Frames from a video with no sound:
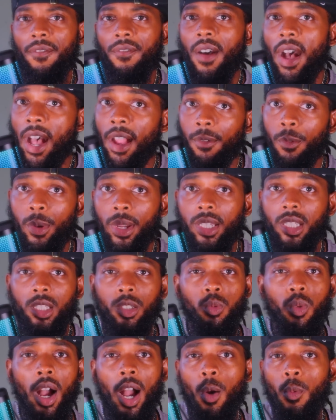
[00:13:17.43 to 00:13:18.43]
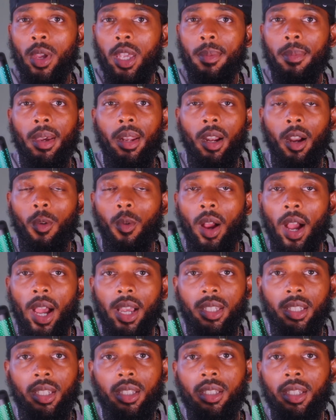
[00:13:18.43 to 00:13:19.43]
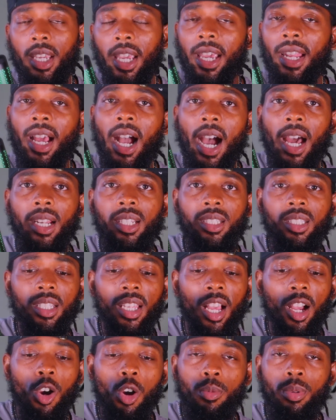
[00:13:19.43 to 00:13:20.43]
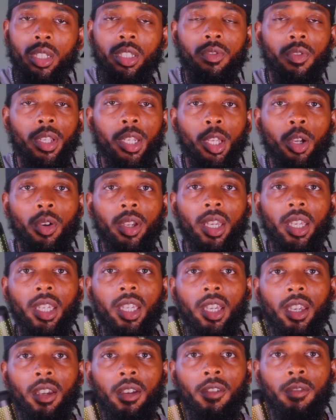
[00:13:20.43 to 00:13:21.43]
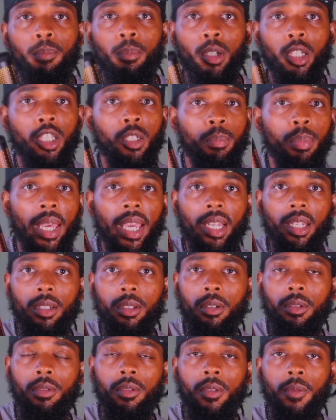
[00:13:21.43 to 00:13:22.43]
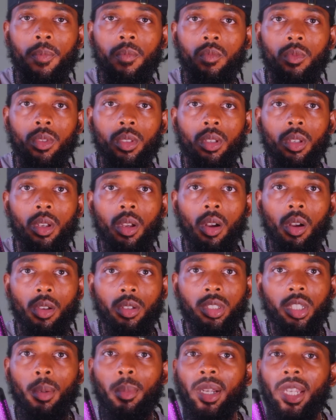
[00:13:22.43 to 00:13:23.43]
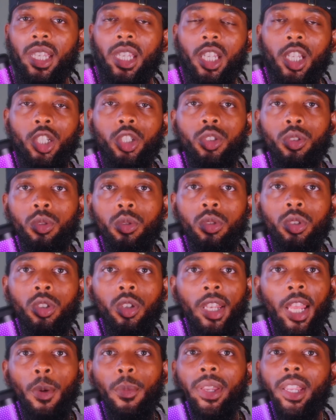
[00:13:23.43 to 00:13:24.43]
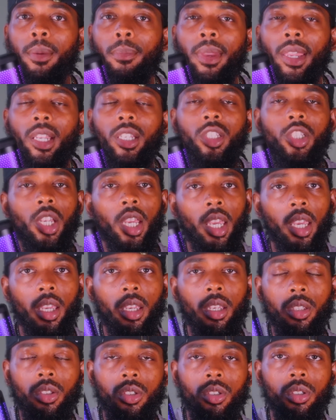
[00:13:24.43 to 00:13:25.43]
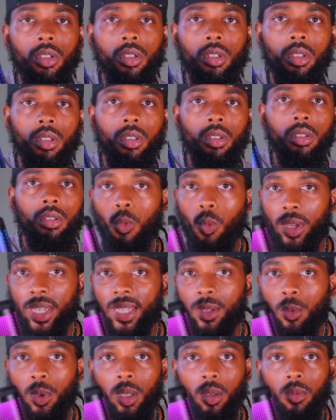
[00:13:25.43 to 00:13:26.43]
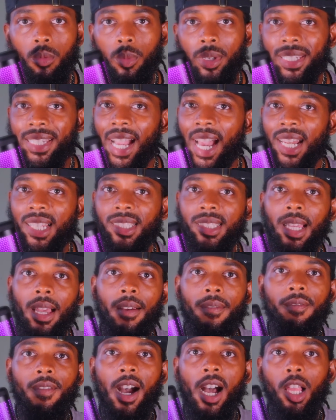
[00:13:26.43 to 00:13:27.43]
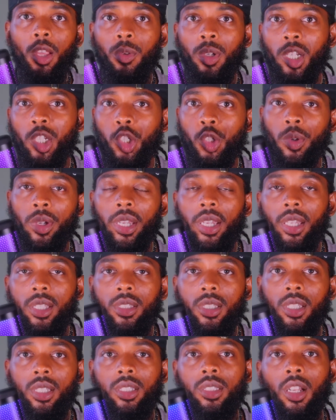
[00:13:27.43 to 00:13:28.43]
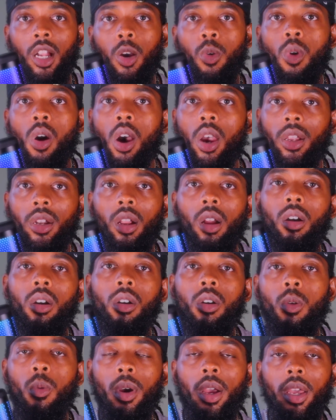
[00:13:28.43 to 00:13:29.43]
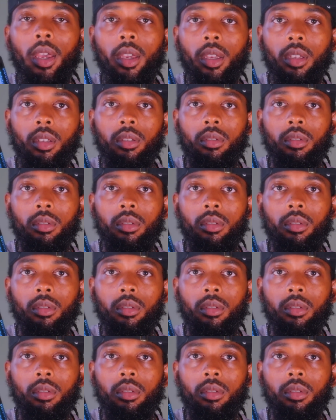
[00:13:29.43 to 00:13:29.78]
five reasons why weak men are rising. And honestly, I hope this video can give perspective on some of the issues so that we can make a change. We, we, we got to stop following the trends and start walking our own way